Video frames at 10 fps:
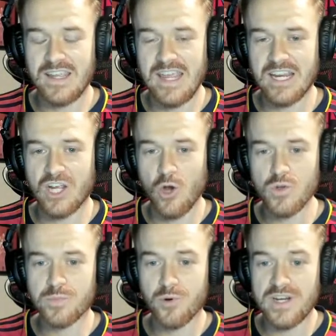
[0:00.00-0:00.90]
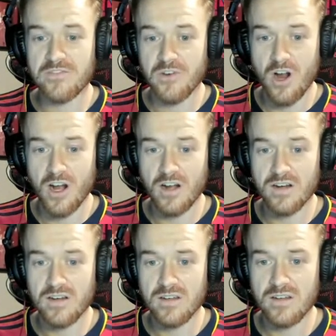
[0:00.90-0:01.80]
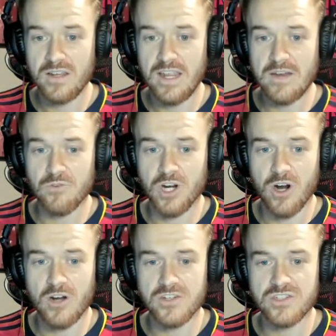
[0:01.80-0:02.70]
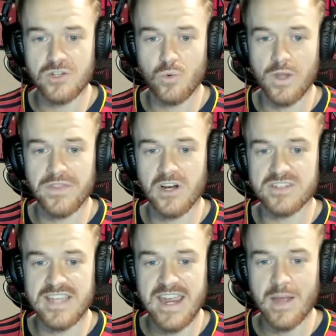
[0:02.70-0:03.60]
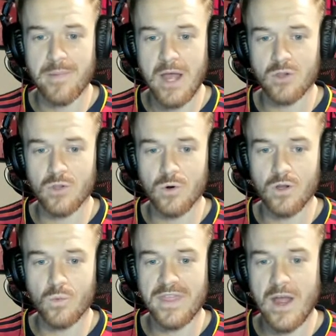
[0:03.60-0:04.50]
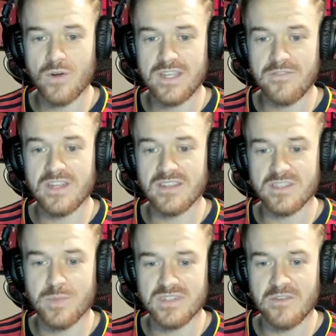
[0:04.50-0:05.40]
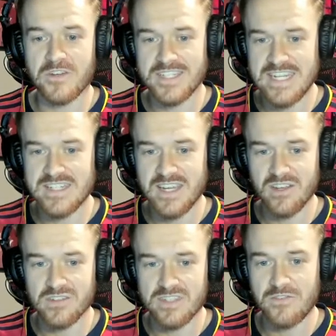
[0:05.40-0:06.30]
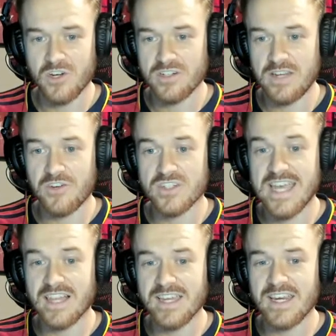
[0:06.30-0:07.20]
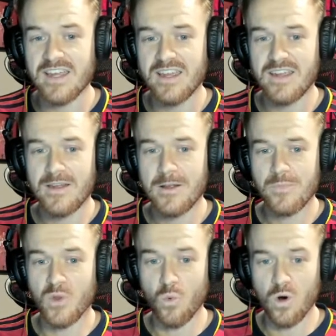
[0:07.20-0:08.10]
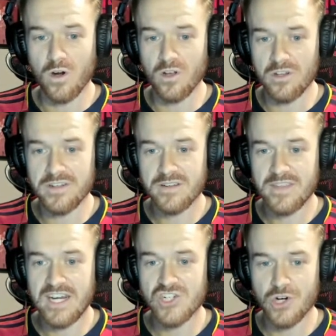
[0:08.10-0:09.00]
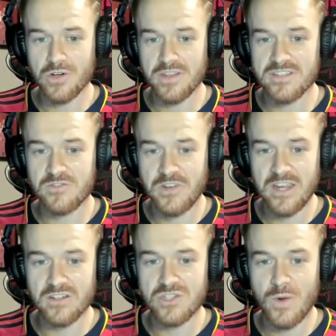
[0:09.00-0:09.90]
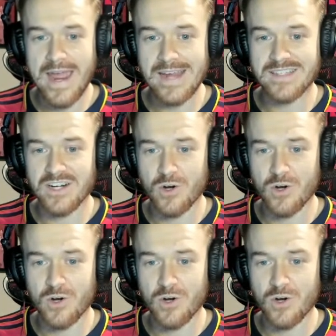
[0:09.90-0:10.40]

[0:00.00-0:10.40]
it goes pretty far in regards to what they're saying about Laurel without giving the specific details. If you're if you're telling the world that a journalist failed to act in